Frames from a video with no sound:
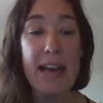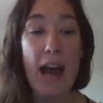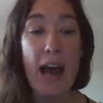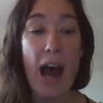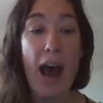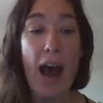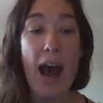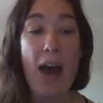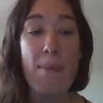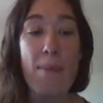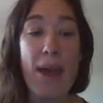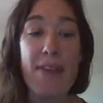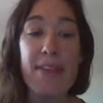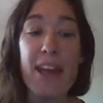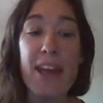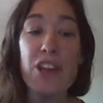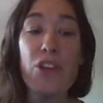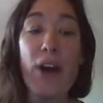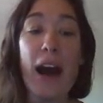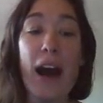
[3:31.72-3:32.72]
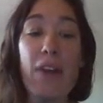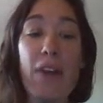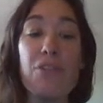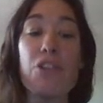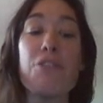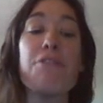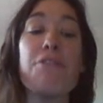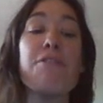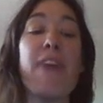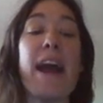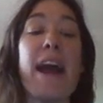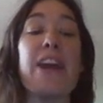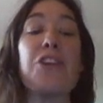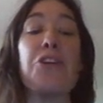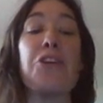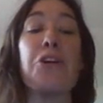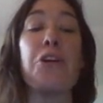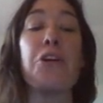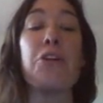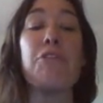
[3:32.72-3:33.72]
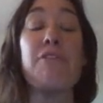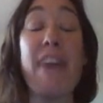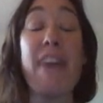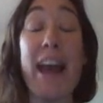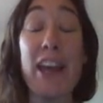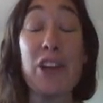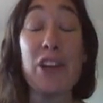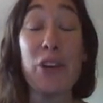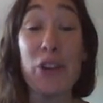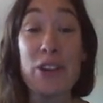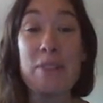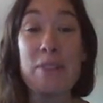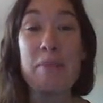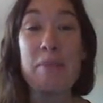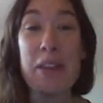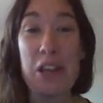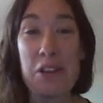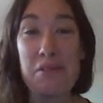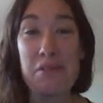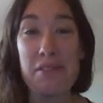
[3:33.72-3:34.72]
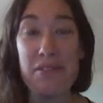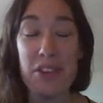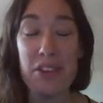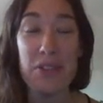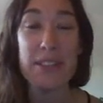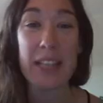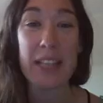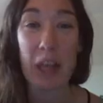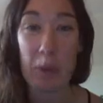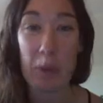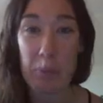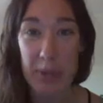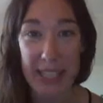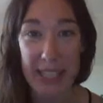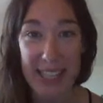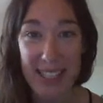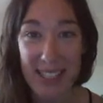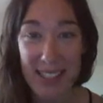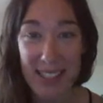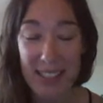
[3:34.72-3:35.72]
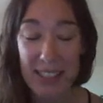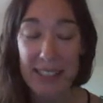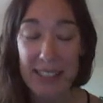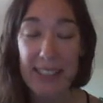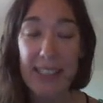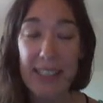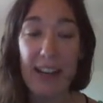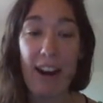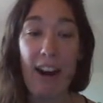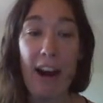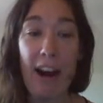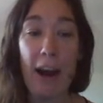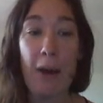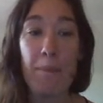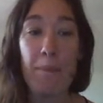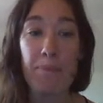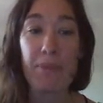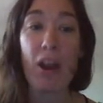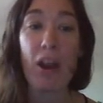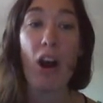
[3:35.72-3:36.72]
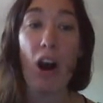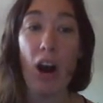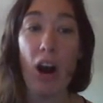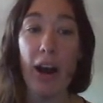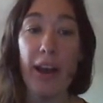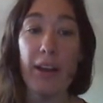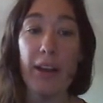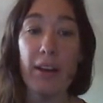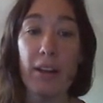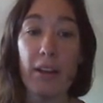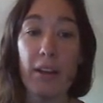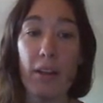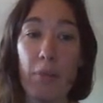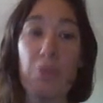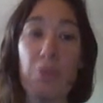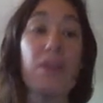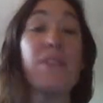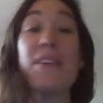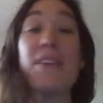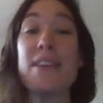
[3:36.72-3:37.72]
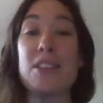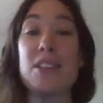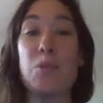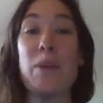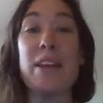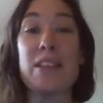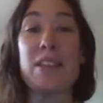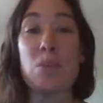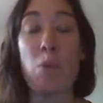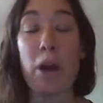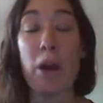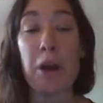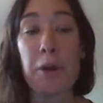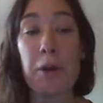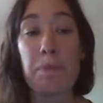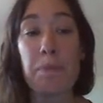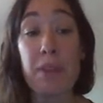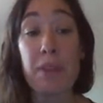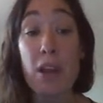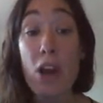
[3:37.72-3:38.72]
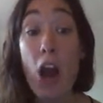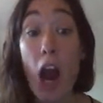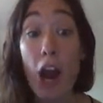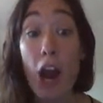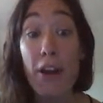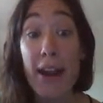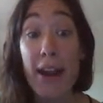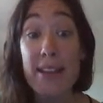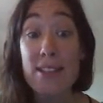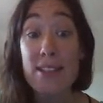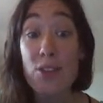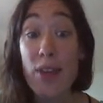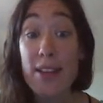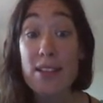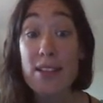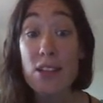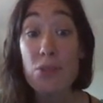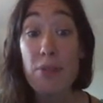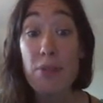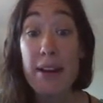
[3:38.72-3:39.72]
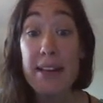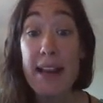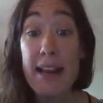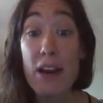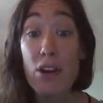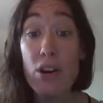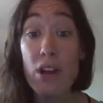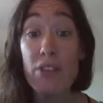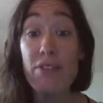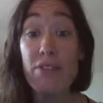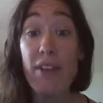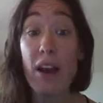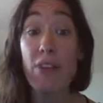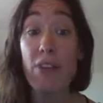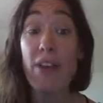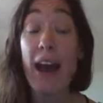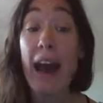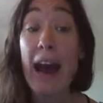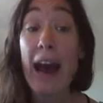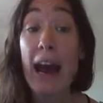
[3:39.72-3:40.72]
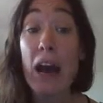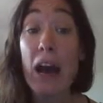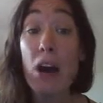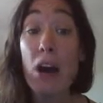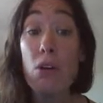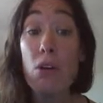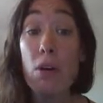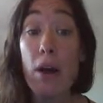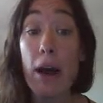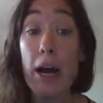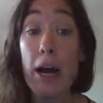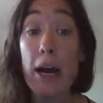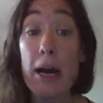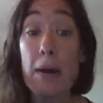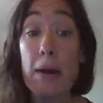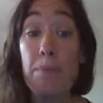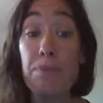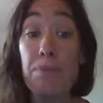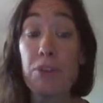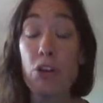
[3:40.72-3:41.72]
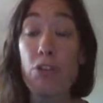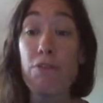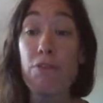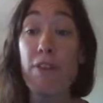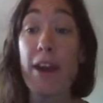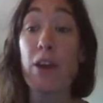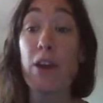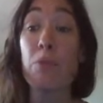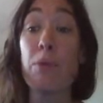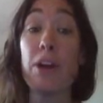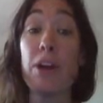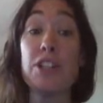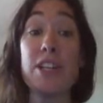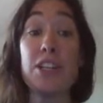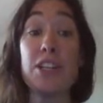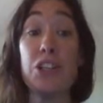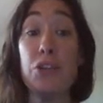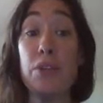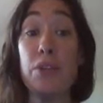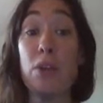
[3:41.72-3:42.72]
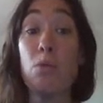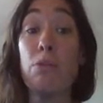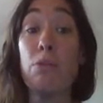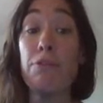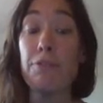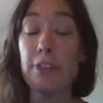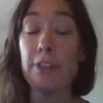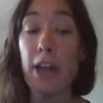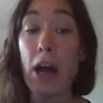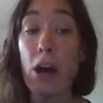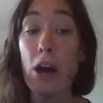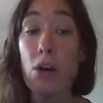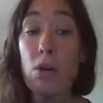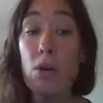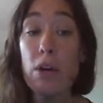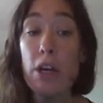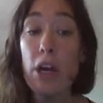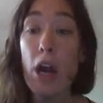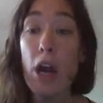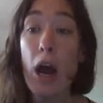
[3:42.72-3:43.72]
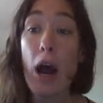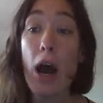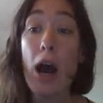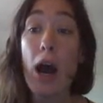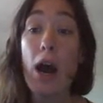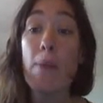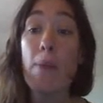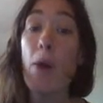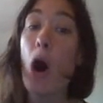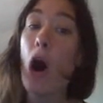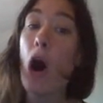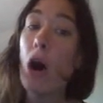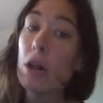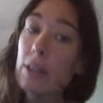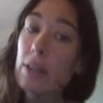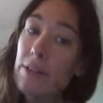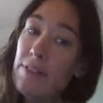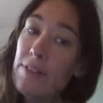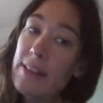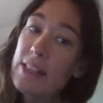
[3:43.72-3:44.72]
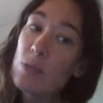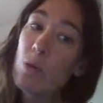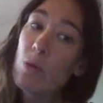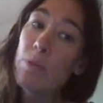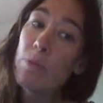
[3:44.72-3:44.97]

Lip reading: and then you'll have your final peer review to complete on the previous week's work. All right, so that's the rundown of how your final project unit will flow. All of this will